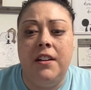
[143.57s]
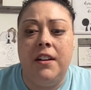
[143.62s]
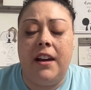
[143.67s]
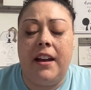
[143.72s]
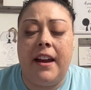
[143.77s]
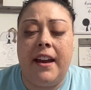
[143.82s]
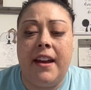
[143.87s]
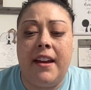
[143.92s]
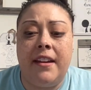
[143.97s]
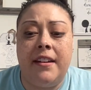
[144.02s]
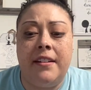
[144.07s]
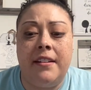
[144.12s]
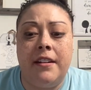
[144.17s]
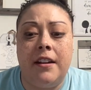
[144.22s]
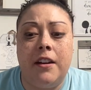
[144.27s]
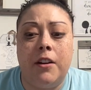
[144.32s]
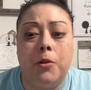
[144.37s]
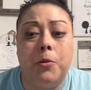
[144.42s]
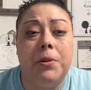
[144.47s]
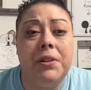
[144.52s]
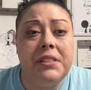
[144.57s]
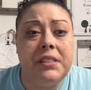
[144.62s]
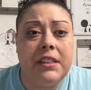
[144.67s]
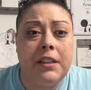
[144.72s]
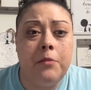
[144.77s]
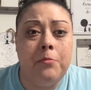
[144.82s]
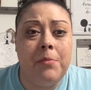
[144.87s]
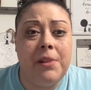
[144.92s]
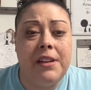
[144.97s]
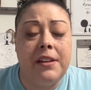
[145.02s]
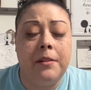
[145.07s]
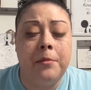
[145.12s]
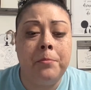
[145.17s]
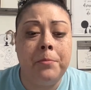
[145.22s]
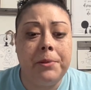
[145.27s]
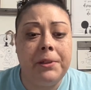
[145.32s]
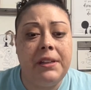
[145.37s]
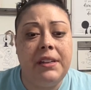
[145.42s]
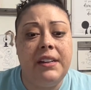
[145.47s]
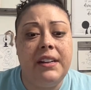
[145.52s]
And a quiz can be
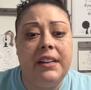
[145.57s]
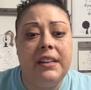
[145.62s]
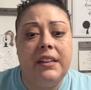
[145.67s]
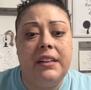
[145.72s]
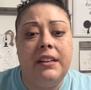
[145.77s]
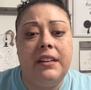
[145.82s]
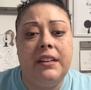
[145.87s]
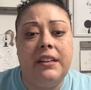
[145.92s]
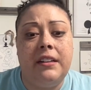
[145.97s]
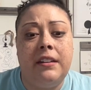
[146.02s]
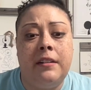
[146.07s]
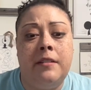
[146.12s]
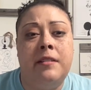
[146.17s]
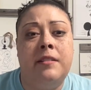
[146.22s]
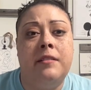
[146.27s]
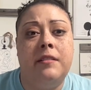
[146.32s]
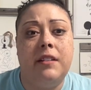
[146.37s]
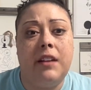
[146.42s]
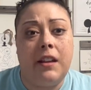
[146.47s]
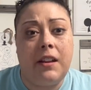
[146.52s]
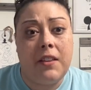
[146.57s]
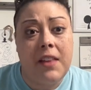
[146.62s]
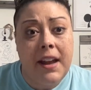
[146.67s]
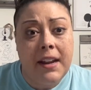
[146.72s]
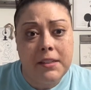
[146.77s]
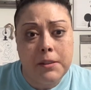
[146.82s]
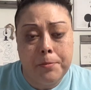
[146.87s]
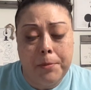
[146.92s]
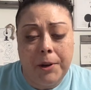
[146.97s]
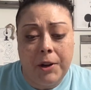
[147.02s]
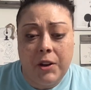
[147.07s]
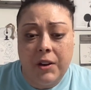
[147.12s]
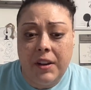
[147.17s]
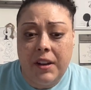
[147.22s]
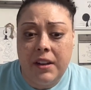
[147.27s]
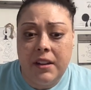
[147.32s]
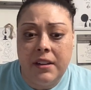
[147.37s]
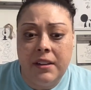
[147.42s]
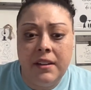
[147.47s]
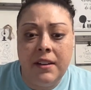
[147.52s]
completed in a class
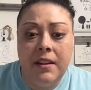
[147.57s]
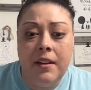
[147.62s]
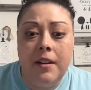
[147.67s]
period,